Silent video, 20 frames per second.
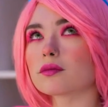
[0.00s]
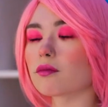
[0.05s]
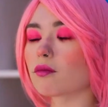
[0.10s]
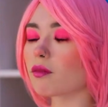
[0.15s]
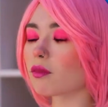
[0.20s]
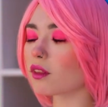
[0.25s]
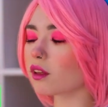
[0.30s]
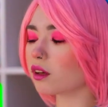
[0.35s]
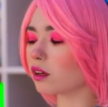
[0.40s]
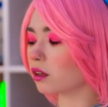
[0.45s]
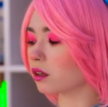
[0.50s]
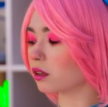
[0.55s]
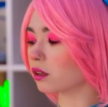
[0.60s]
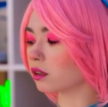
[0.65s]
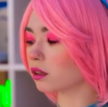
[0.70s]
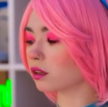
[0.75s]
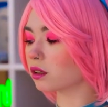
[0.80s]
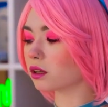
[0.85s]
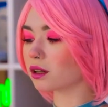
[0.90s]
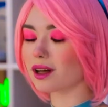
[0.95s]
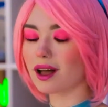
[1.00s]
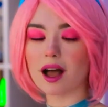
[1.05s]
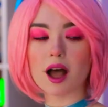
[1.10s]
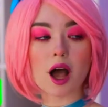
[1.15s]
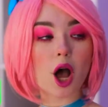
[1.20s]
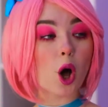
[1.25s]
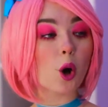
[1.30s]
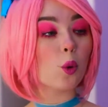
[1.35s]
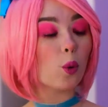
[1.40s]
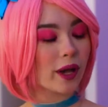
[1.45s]
This isn't working.
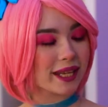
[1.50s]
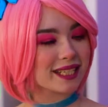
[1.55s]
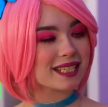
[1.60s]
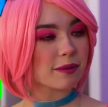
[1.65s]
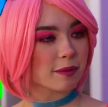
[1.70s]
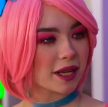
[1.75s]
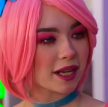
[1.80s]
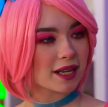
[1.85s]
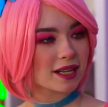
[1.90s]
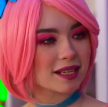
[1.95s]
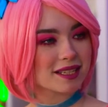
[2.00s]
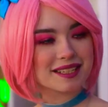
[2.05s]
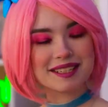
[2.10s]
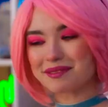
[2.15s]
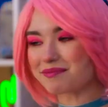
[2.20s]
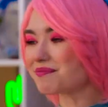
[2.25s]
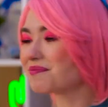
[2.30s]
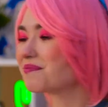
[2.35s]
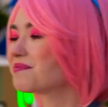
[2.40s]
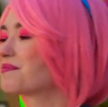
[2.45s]
I'll need to go have a look.